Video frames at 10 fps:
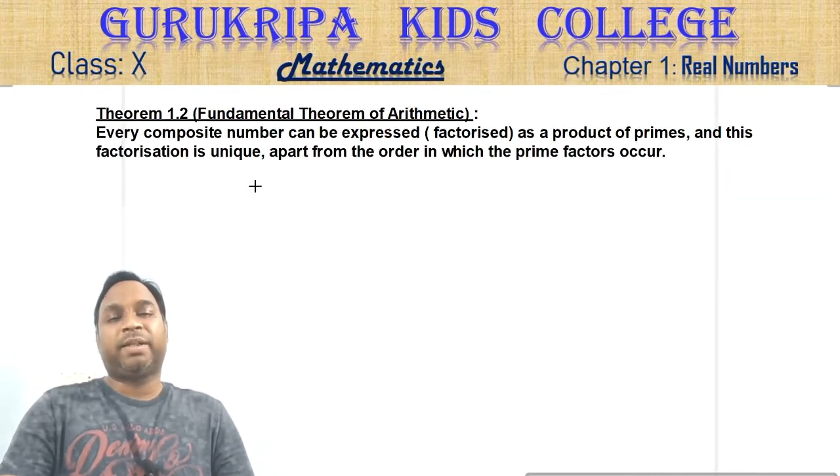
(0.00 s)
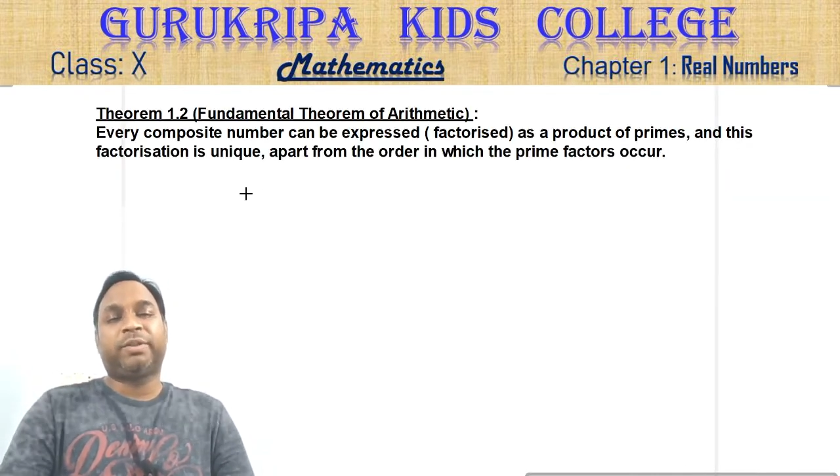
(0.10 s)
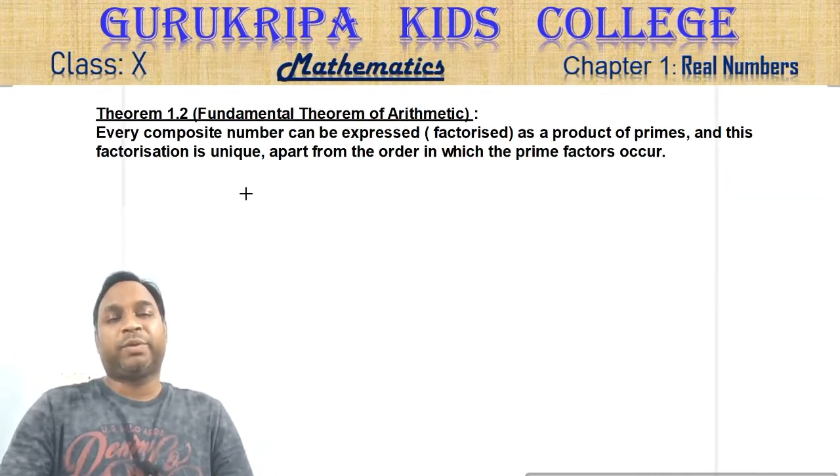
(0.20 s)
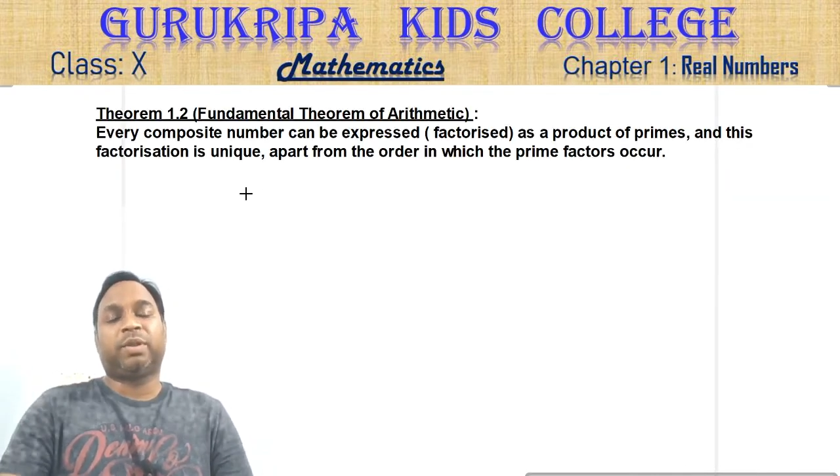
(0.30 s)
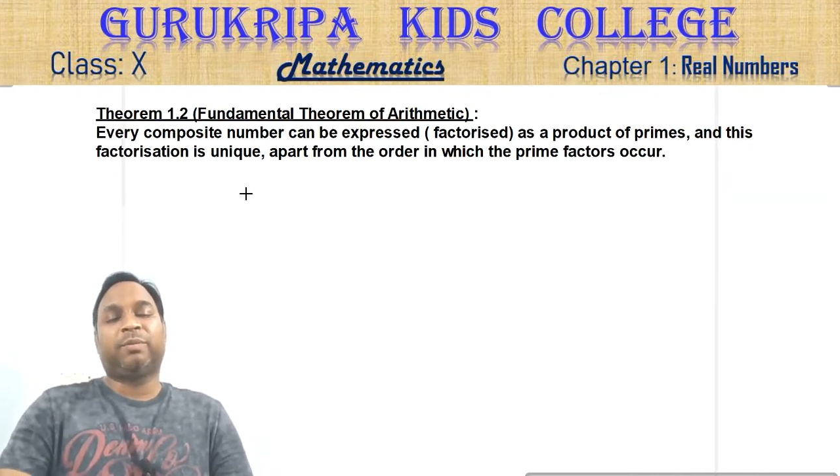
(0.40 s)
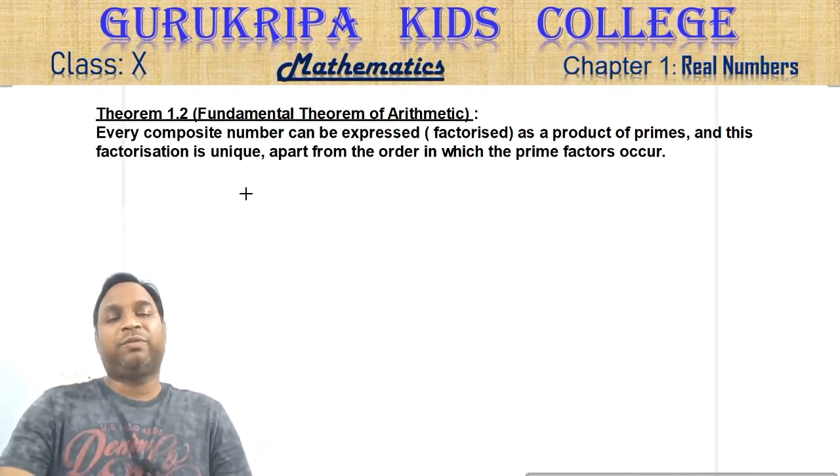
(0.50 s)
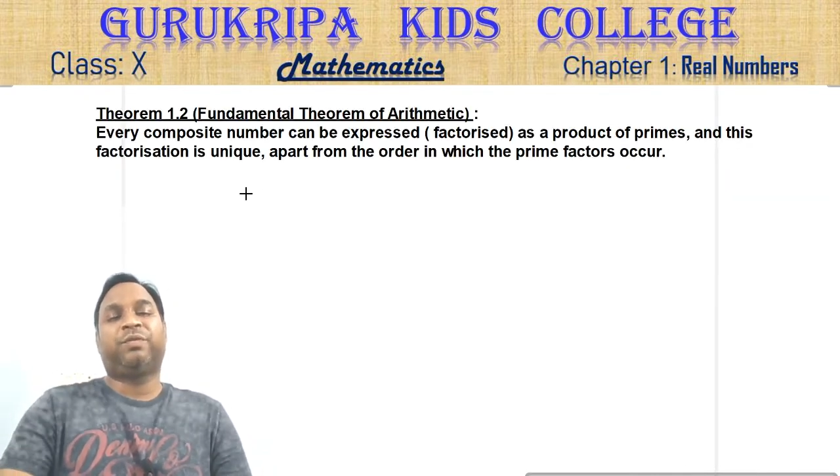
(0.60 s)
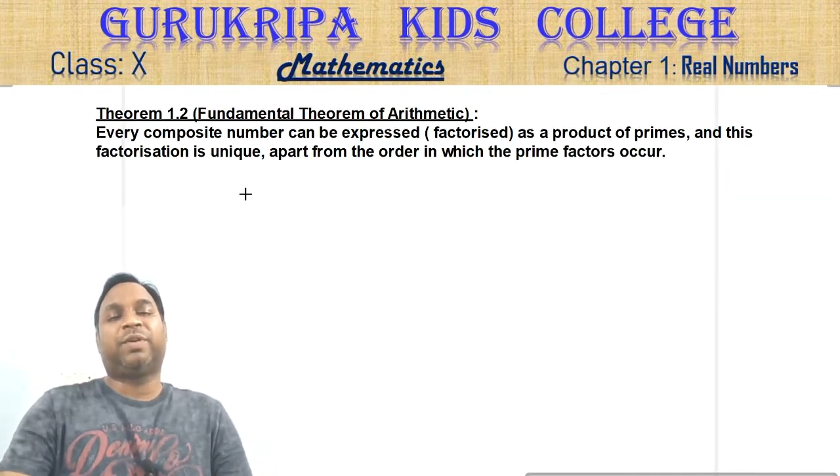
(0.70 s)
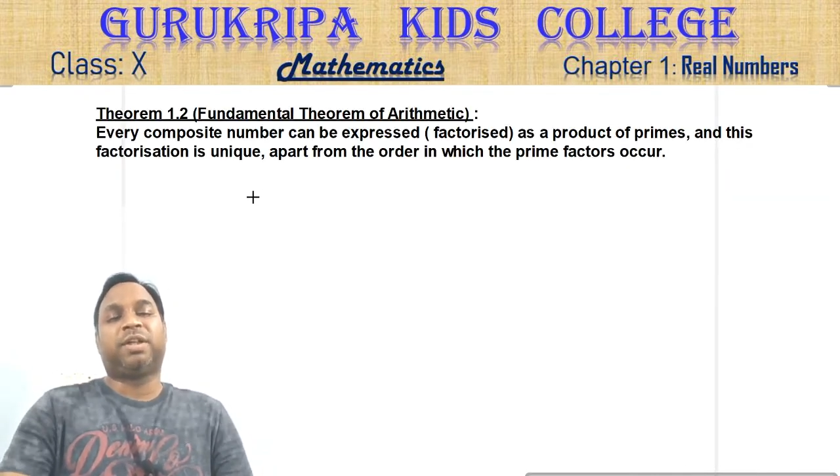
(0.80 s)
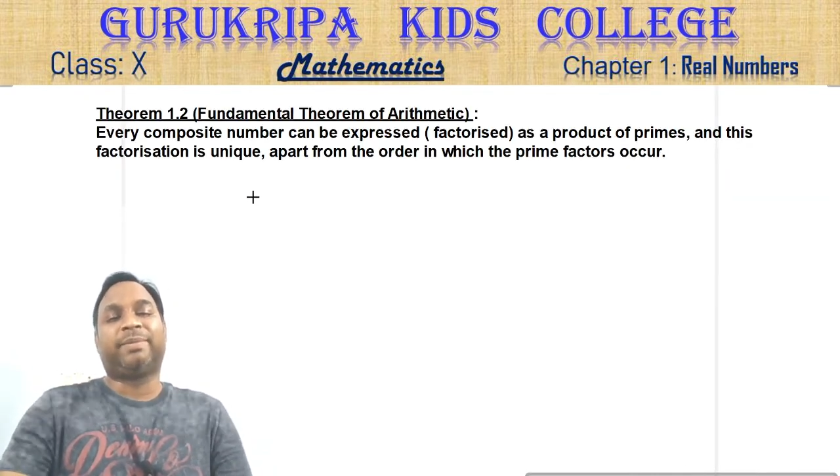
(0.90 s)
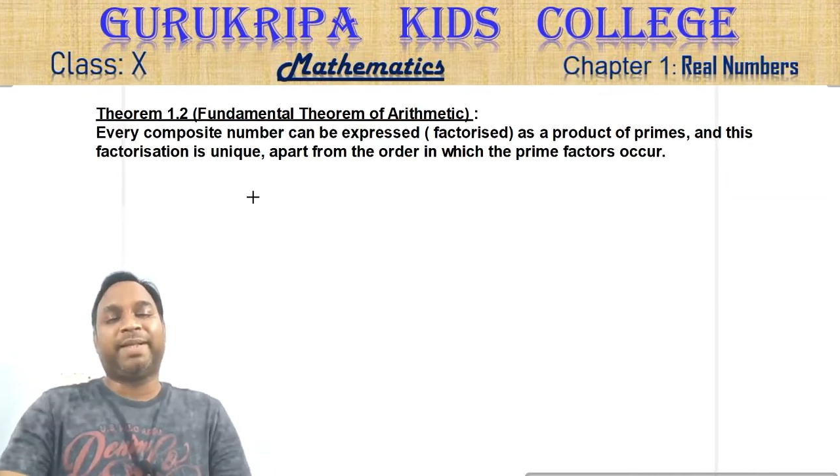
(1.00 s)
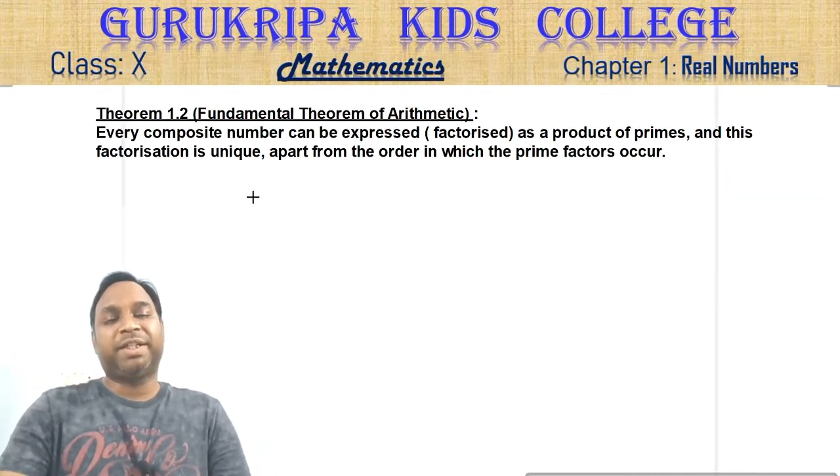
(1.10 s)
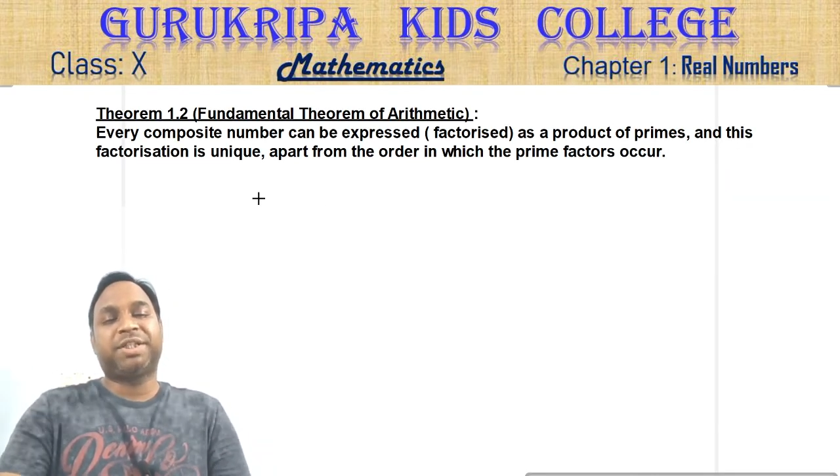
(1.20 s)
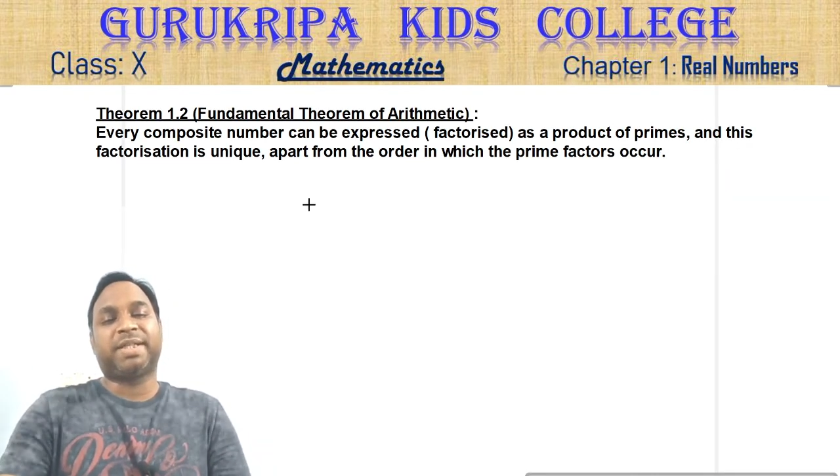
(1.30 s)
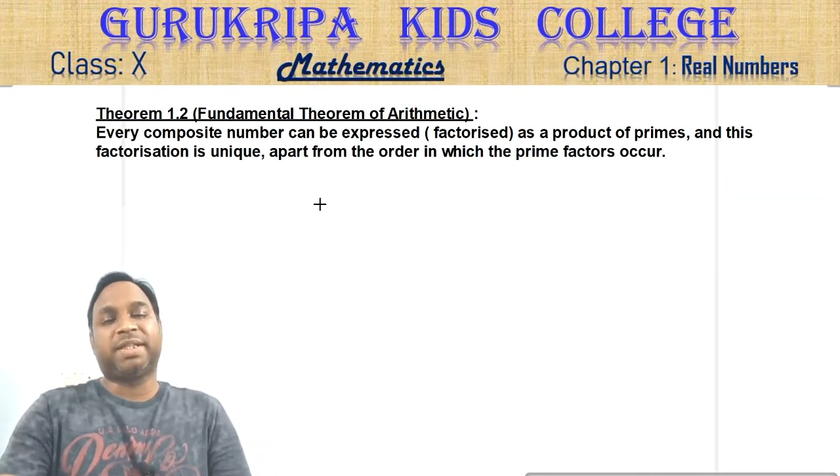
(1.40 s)
theorem of
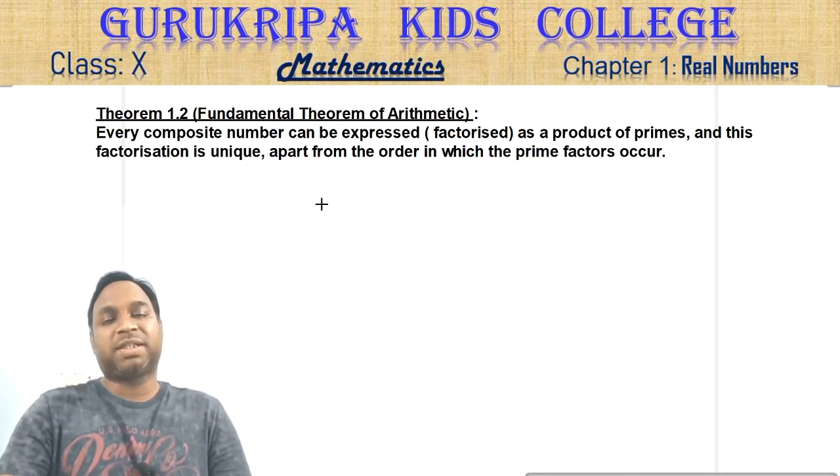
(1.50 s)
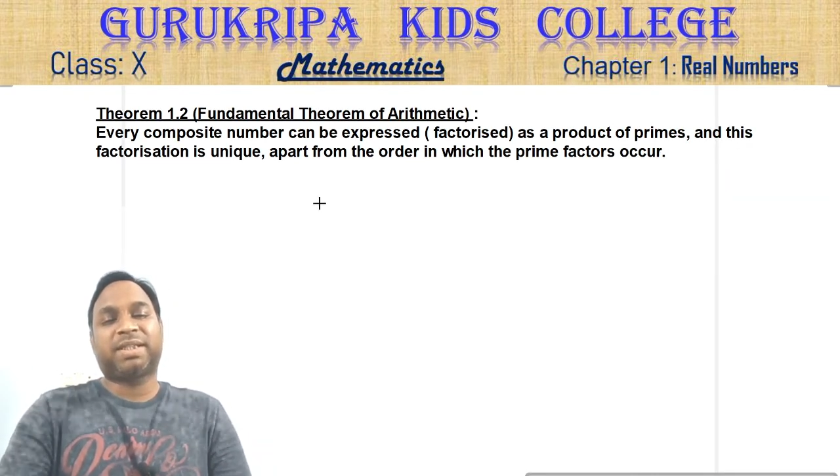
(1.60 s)
arithmetic says.